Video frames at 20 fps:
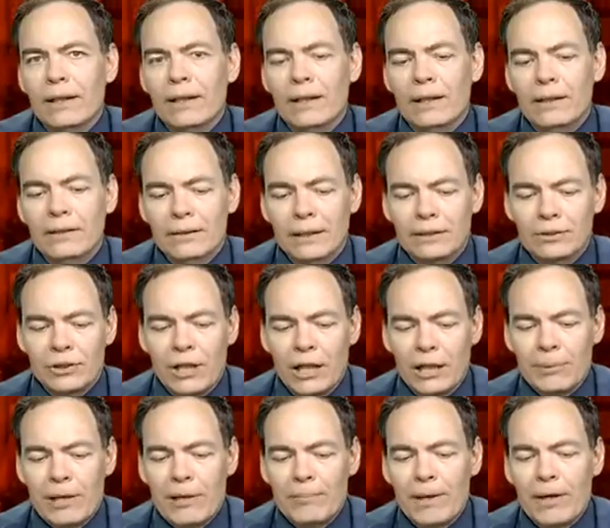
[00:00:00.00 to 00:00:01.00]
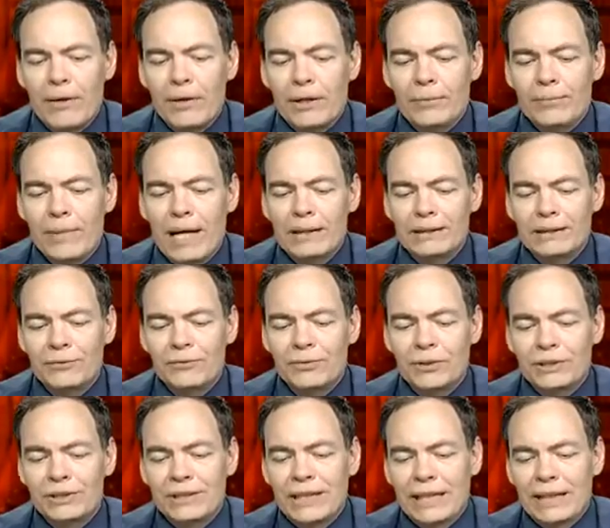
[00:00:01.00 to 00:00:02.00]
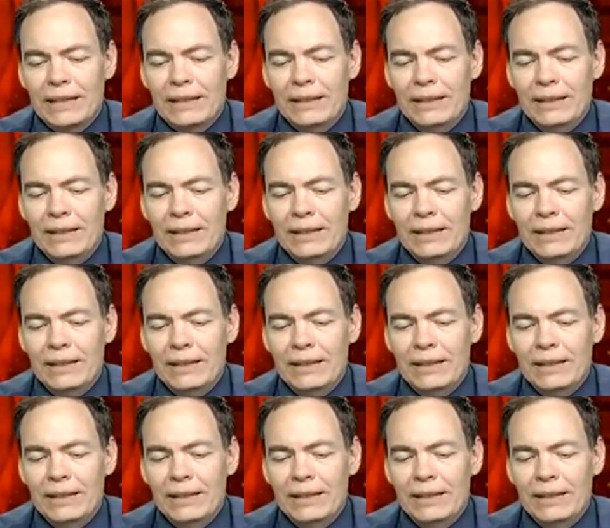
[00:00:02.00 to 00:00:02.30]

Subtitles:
Let's talk about Mario Monti for a second.